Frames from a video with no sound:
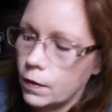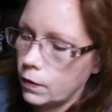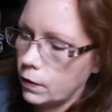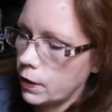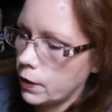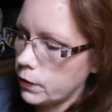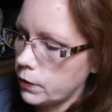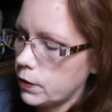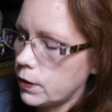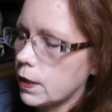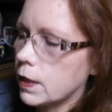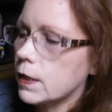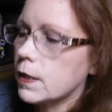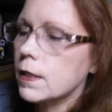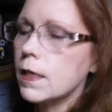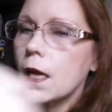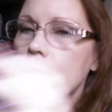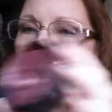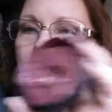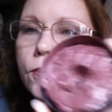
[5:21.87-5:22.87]
Those 6
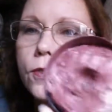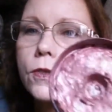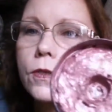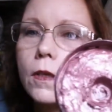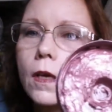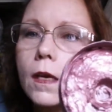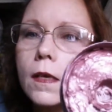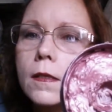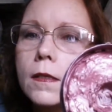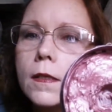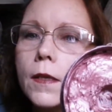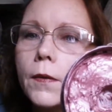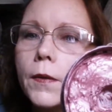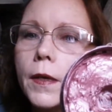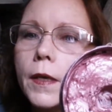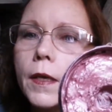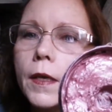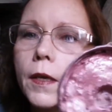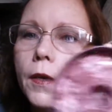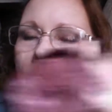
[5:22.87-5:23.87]
colors are also
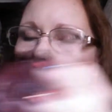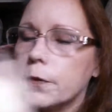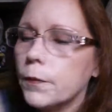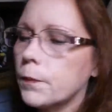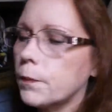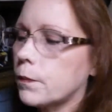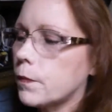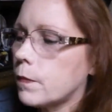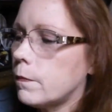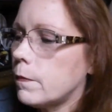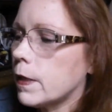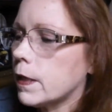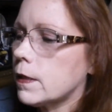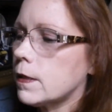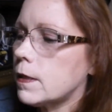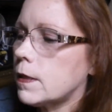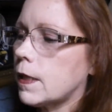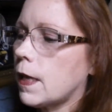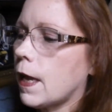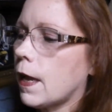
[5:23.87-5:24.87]
in here,
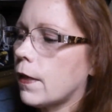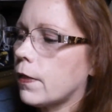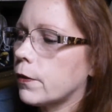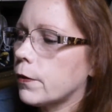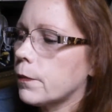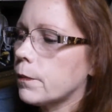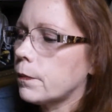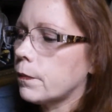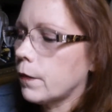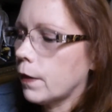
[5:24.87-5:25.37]
mixed together.